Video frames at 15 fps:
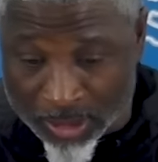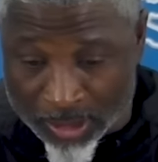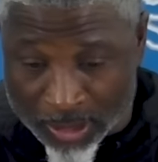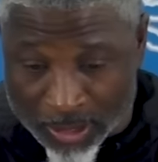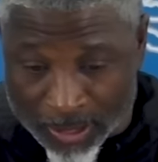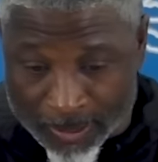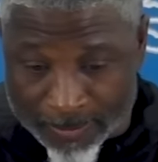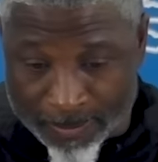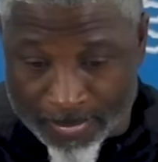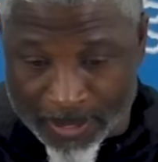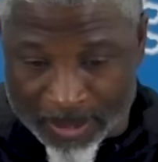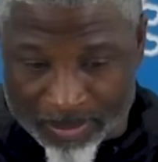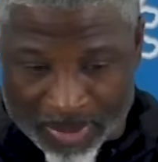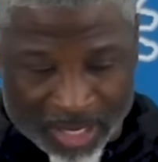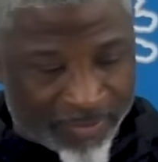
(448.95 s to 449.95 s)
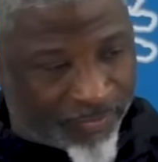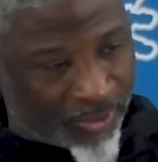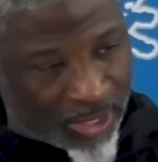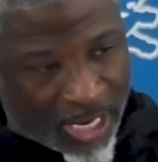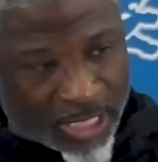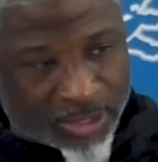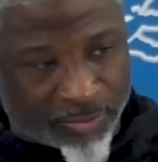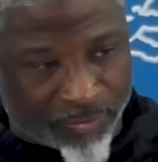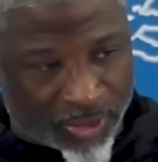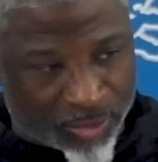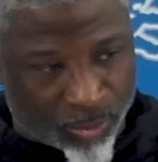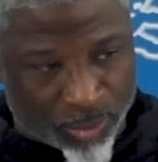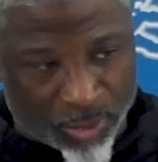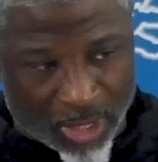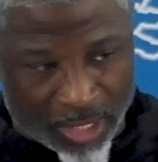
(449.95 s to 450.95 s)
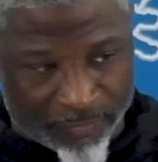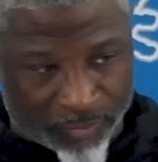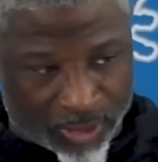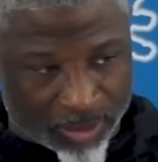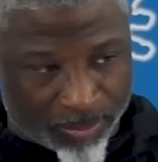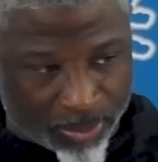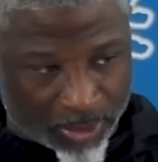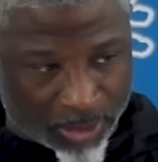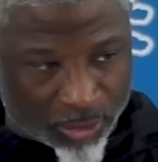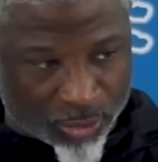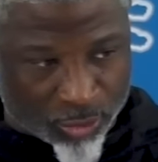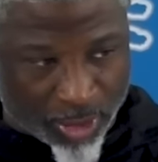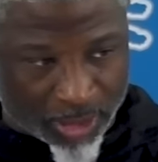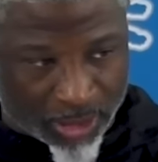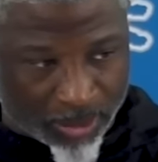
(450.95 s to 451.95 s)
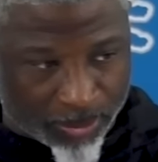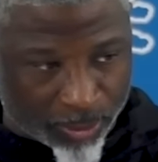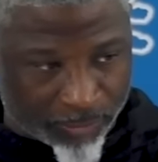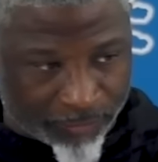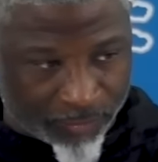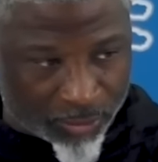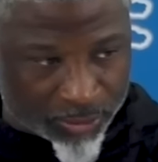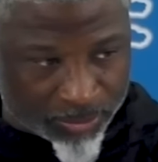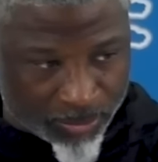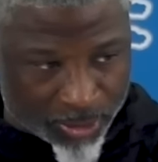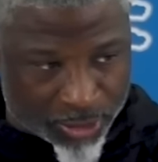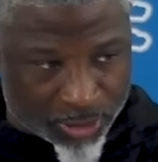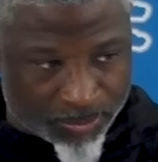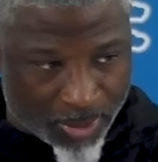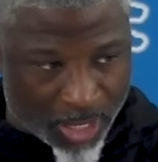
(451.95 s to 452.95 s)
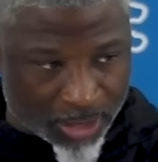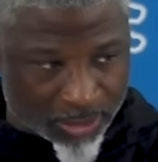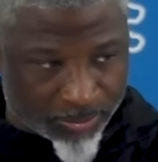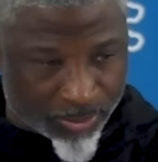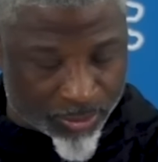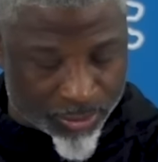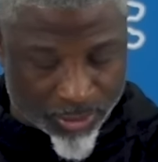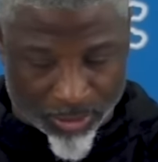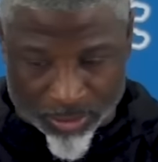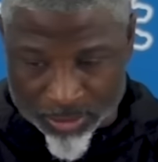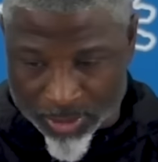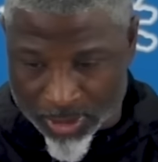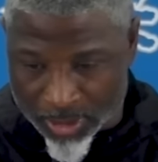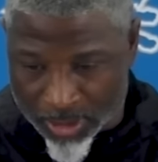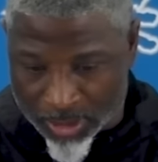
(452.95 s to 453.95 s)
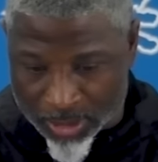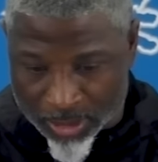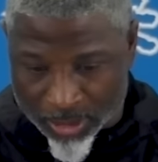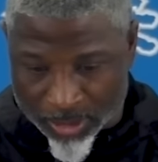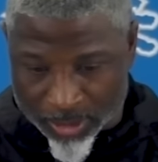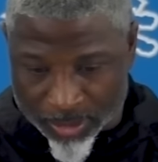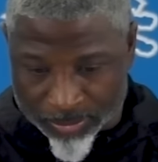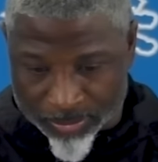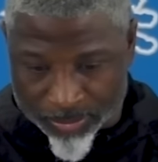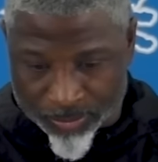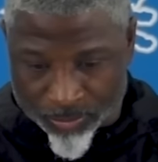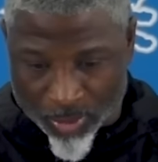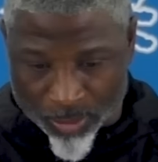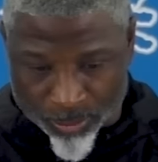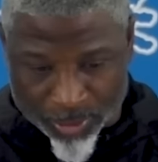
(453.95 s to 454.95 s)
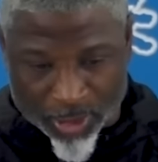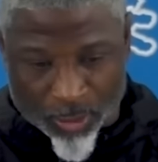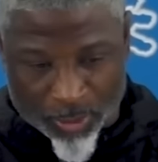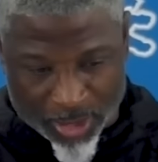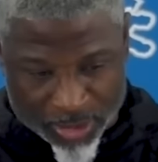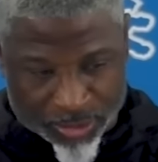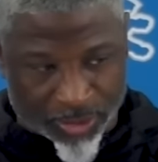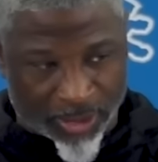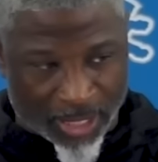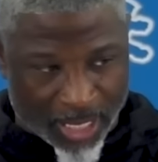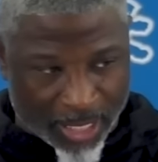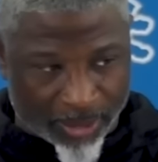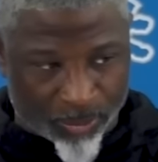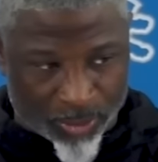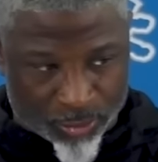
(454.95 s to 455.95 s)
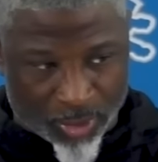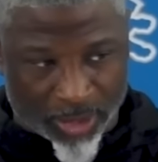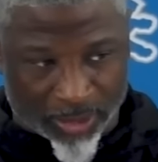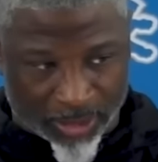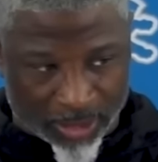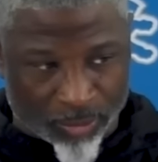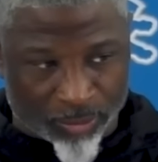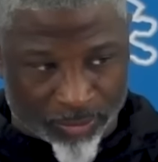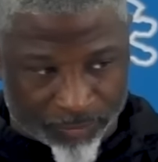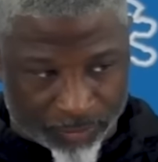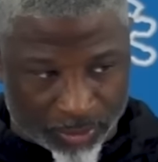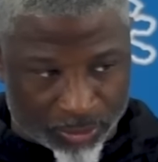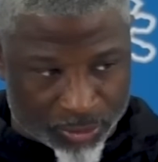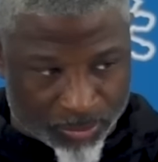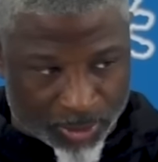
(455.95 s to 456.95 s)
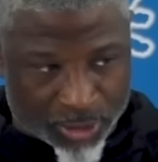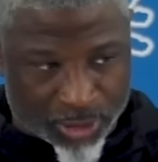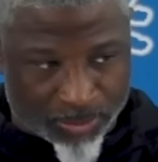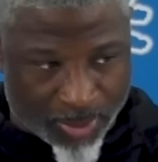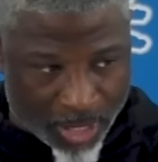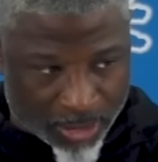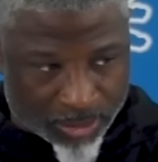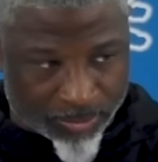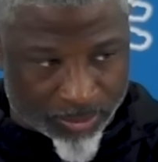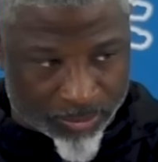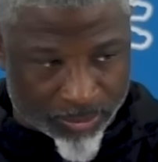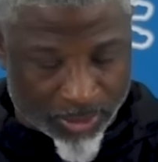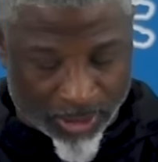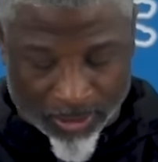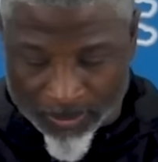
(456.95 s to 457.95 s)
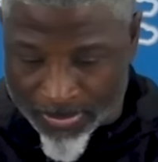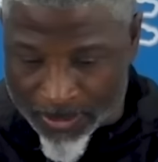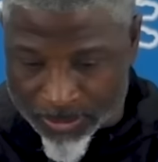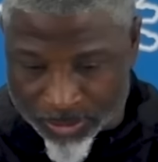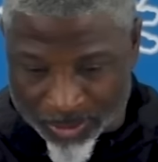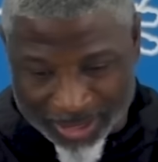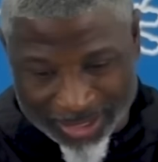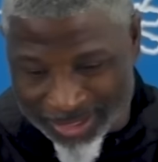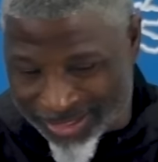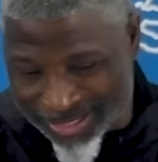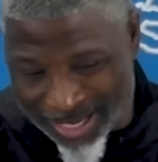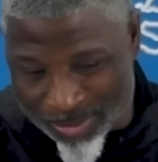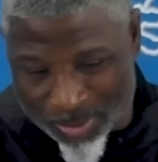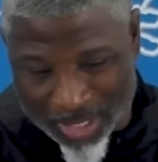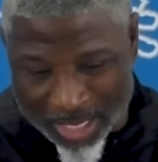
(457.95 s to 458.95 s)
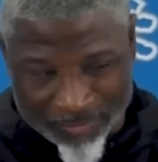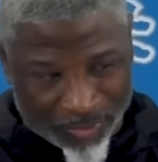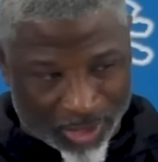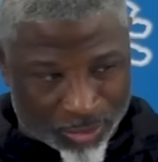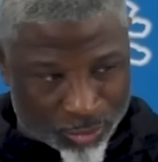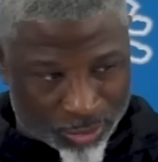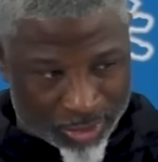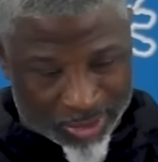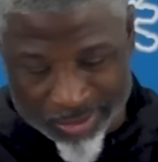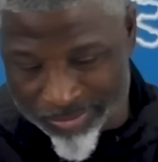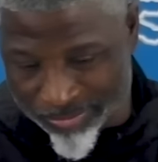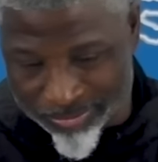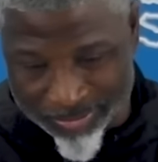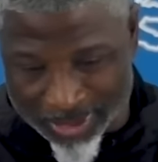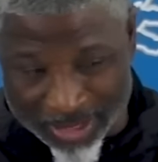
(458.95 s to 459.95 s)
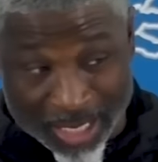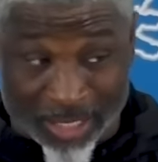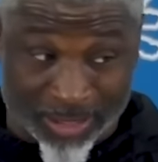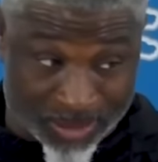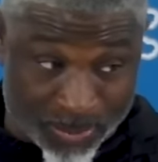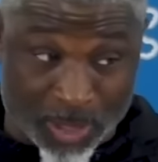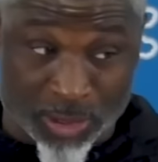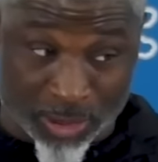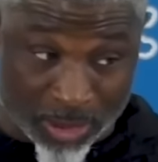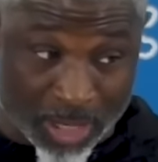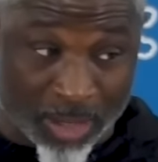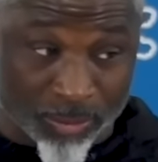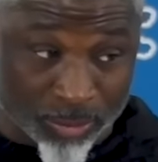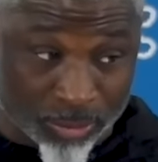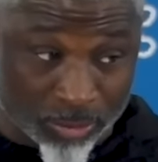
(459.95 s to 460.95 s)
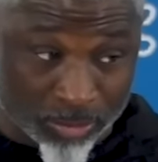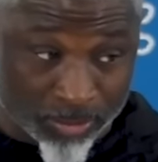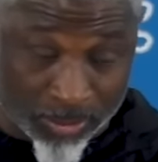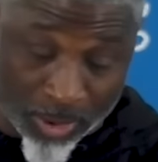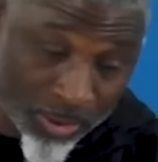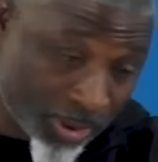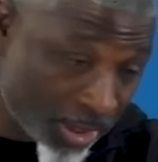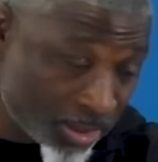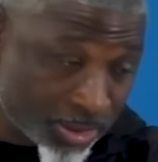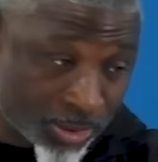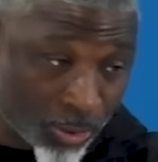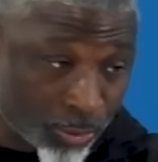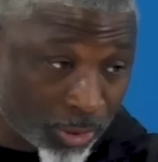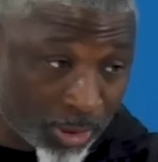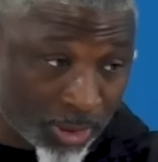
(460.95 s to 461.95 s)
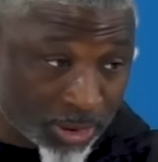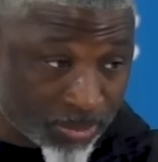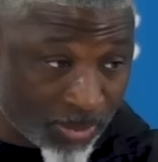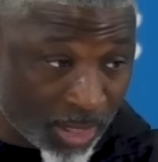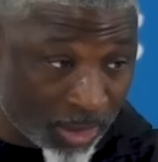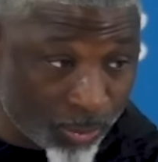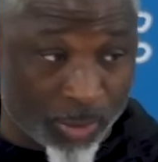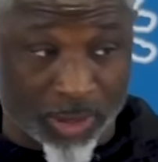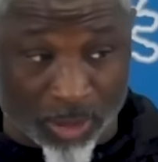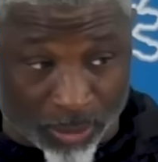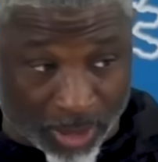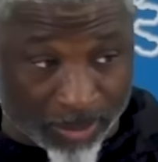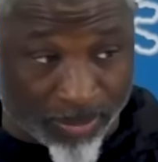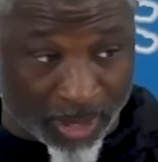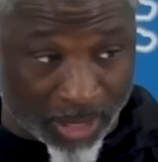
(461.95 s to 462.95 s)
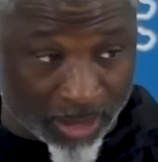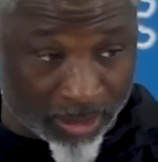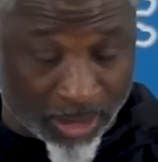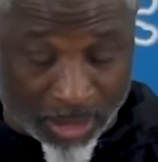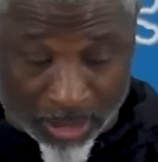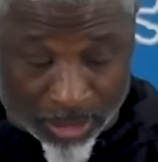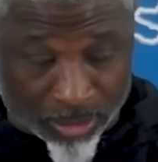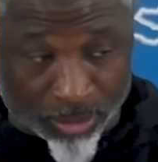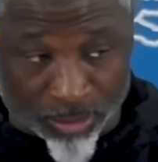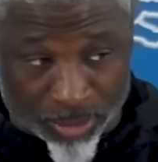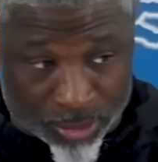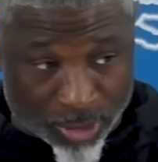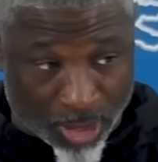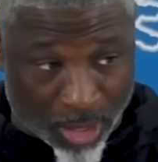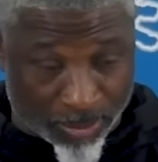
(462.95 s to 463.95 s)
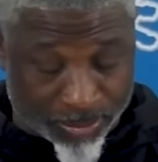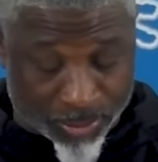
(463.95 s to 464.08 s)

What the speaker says: And my philosophy is when you have good players, you try to get them on the field as much as possible. So Rodrigo is a guy that we try to get on the field as much as possible. So anytime we have injuries, especially in that room, okay, let's go to the next man. We know that man can do the job.